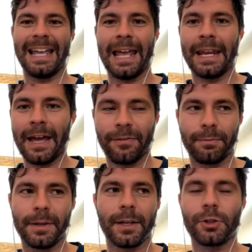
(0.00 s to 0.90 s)
an F
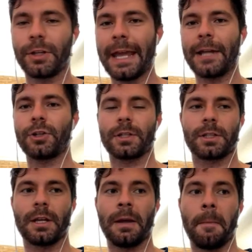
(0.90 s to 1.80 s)
because you can't
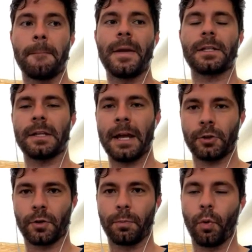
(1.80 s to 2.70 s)
just miss an
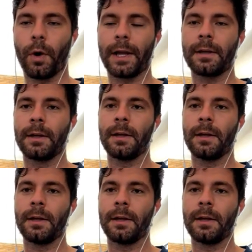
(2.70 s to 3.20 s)
extra point.